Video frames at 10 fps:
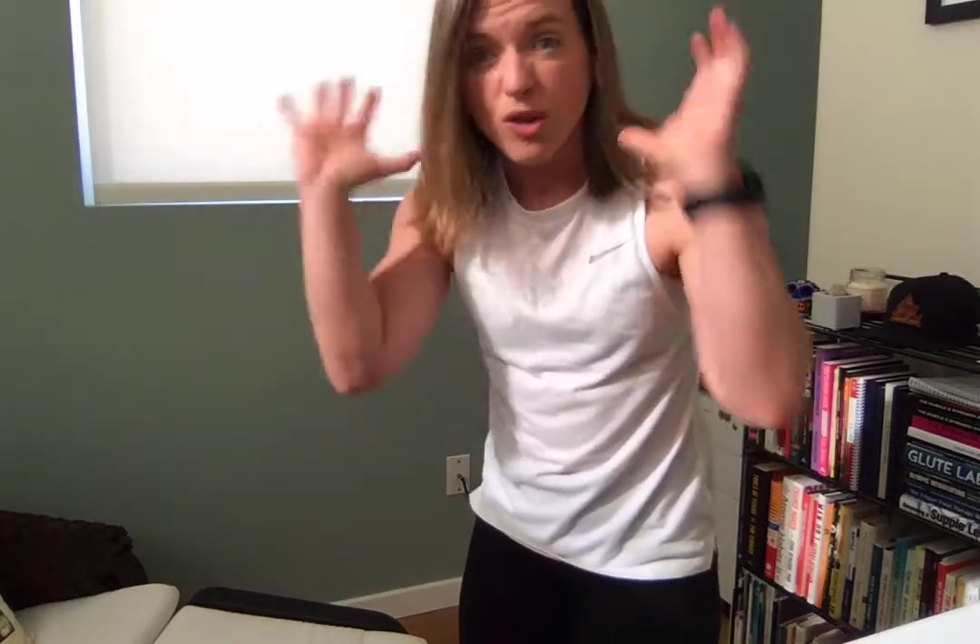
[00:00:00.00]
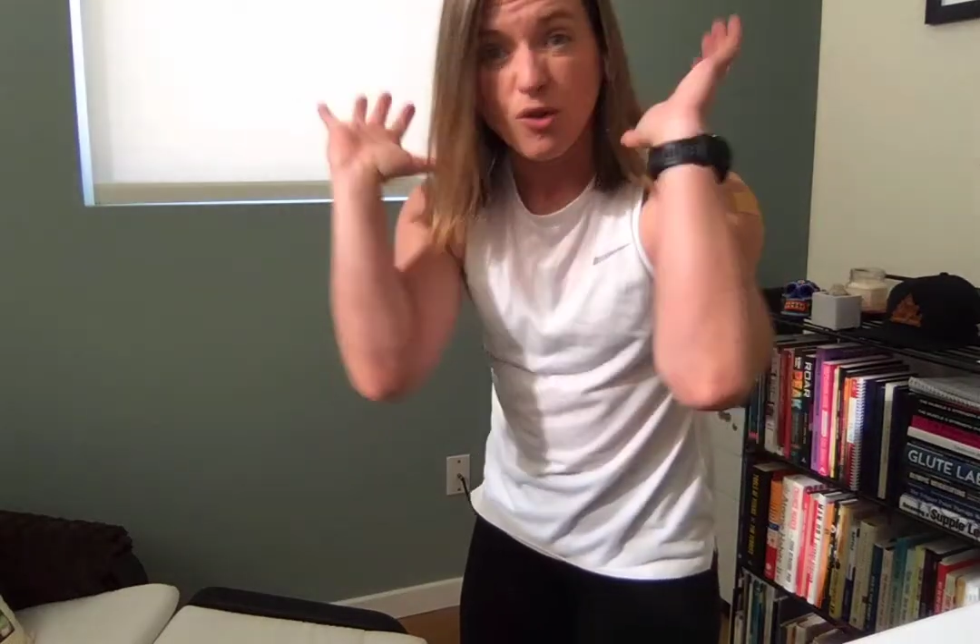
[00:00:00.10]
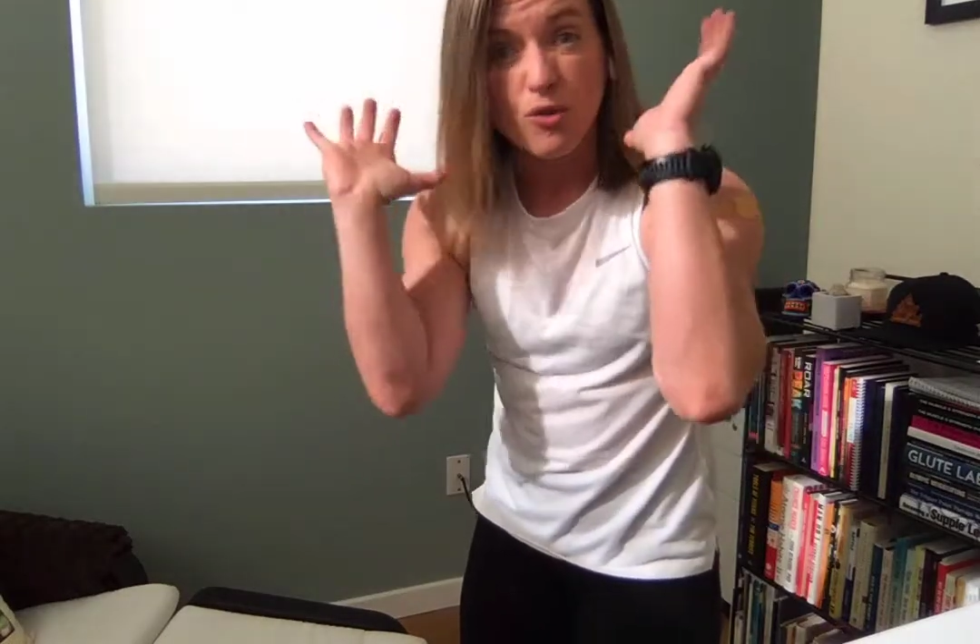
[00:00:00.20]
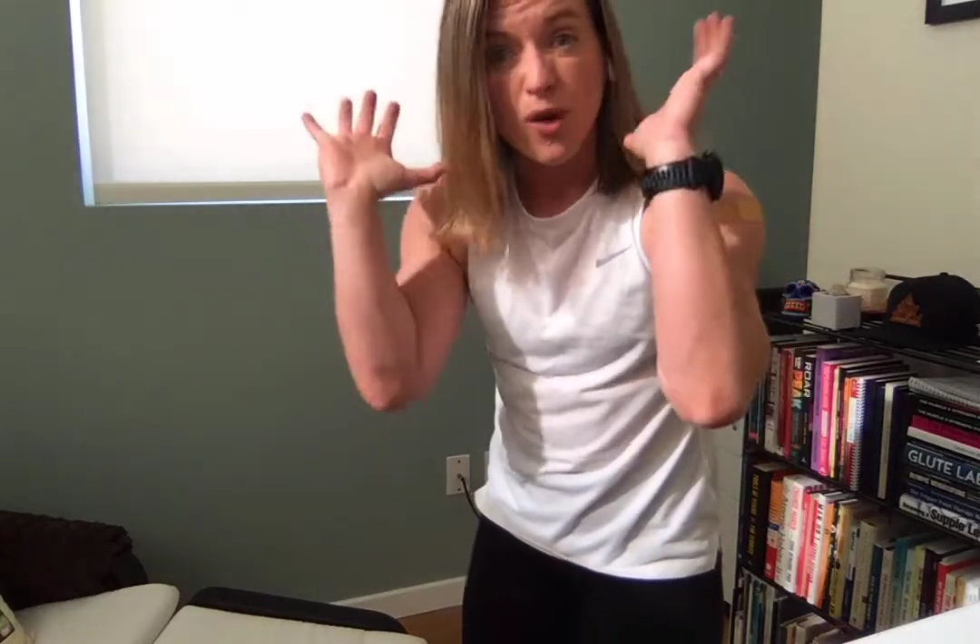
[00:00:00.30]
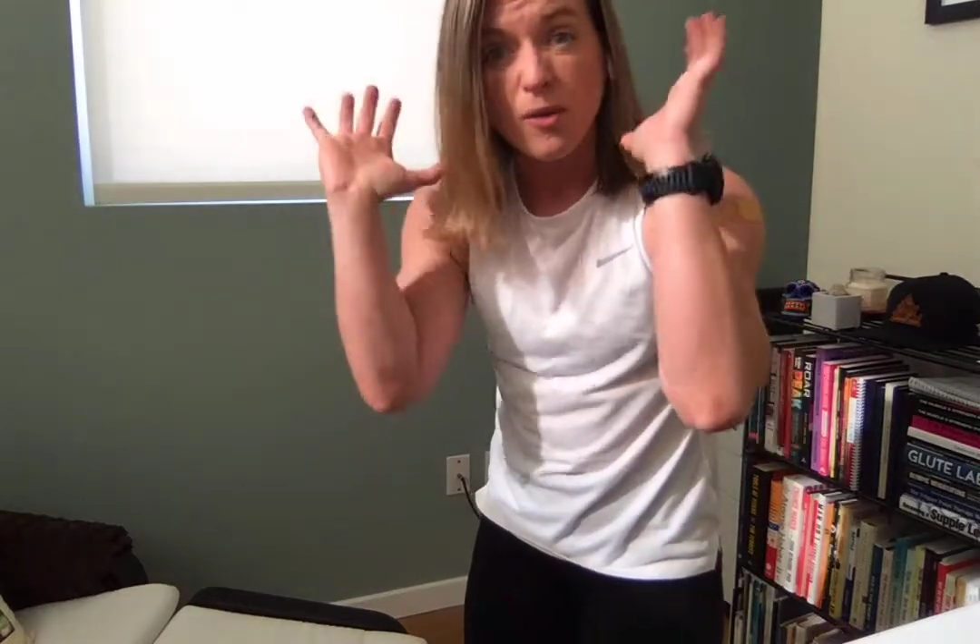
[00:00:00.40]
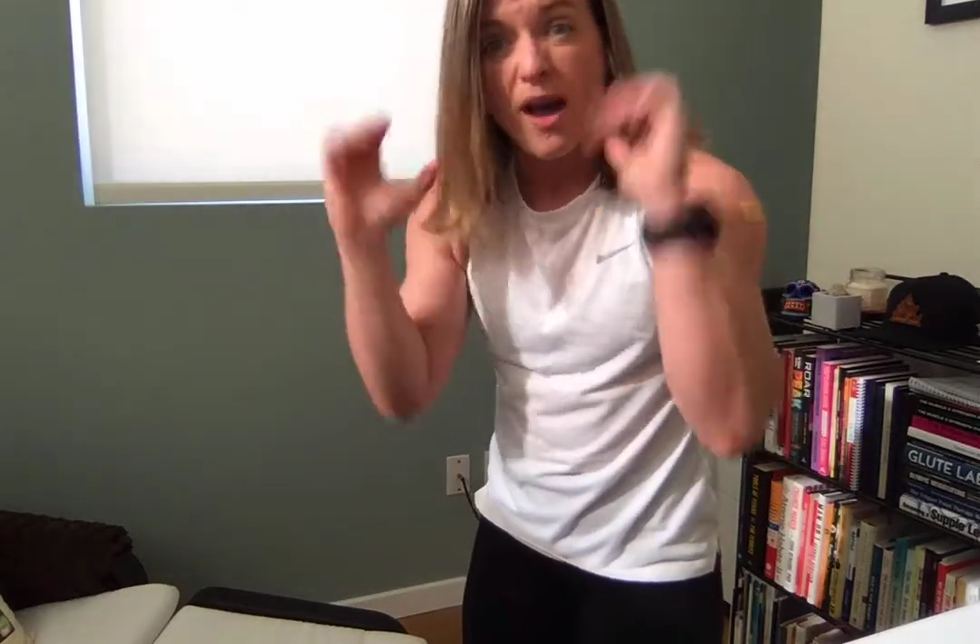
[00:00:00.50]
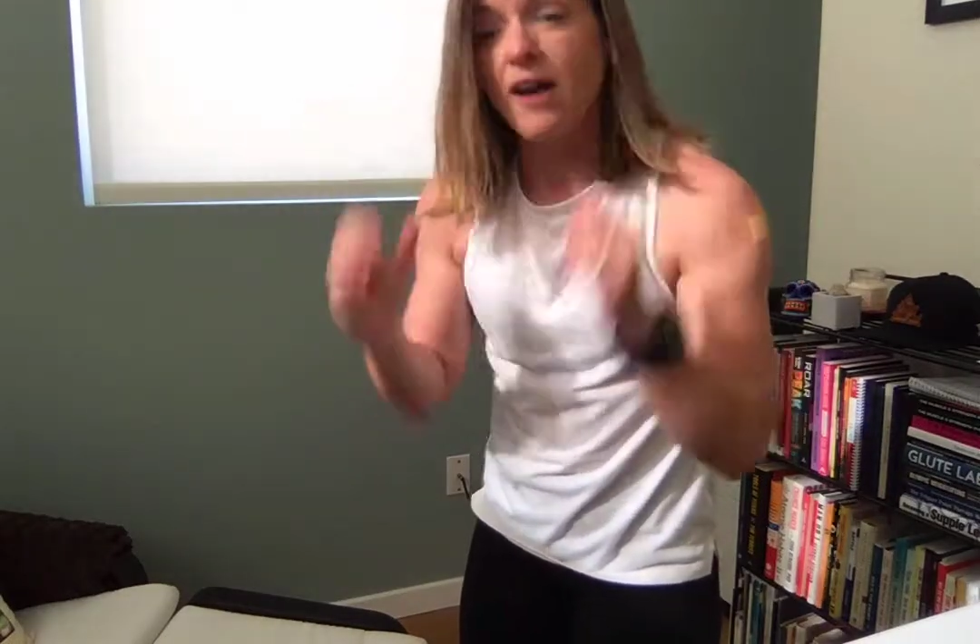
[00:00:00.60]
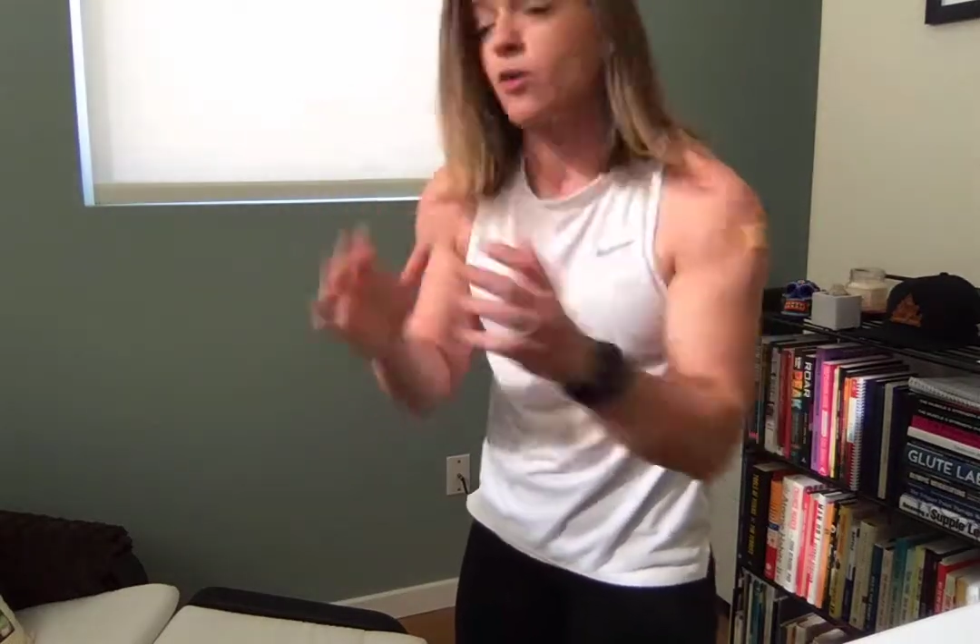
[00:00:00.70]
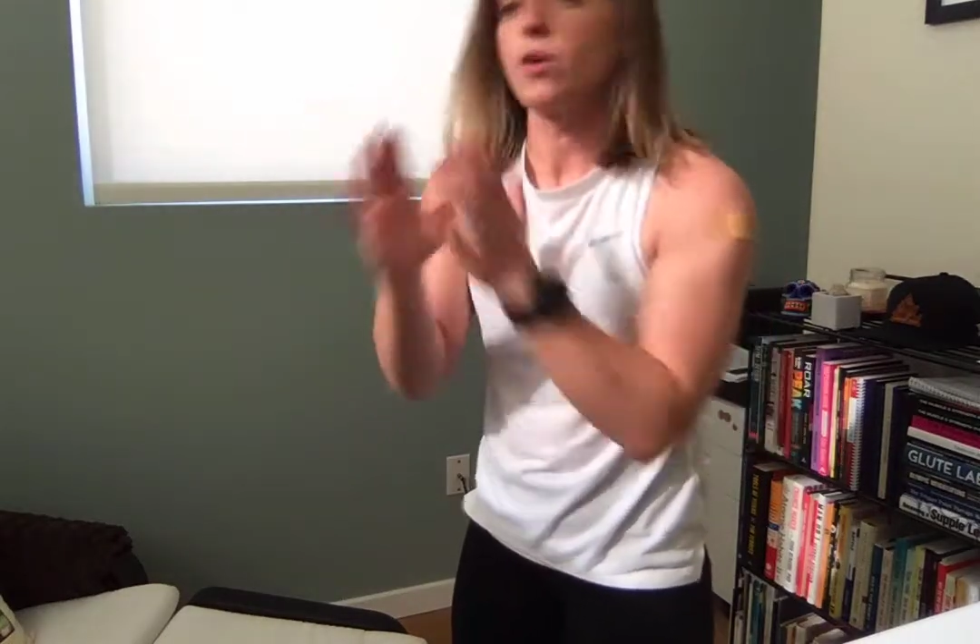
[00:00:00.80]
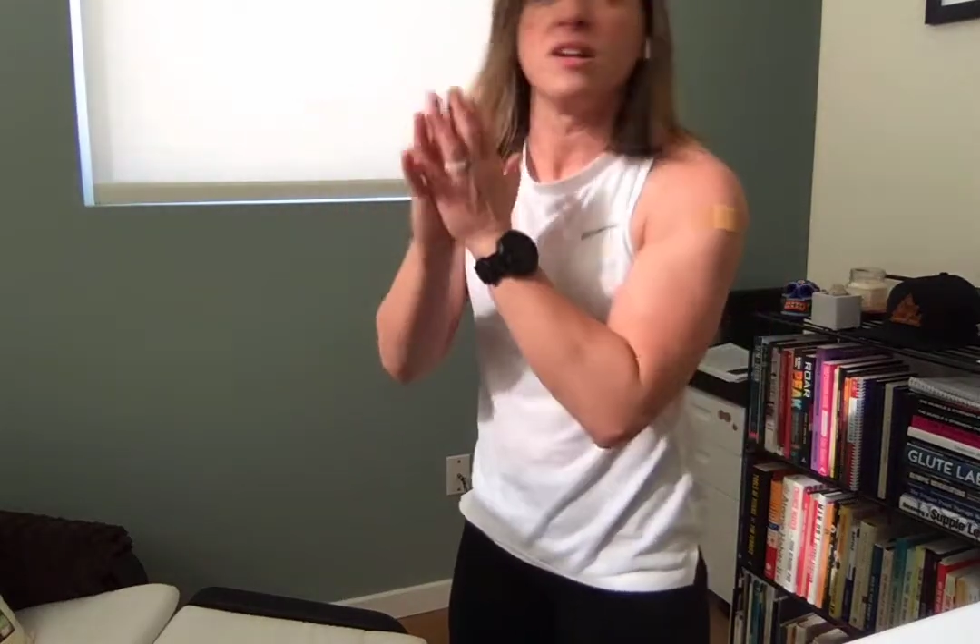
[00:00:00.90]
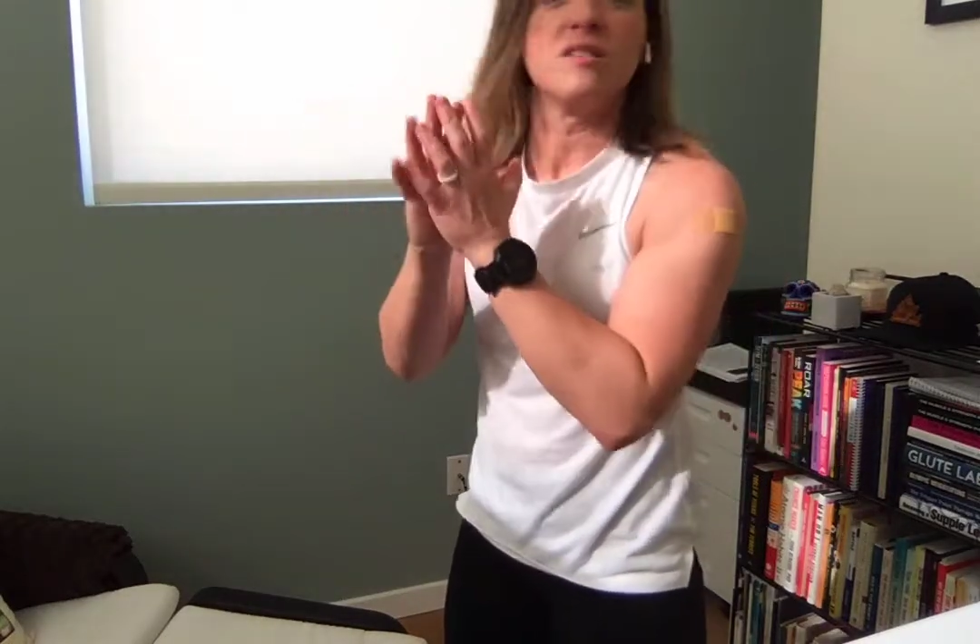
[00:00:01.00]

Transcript: front rack or in a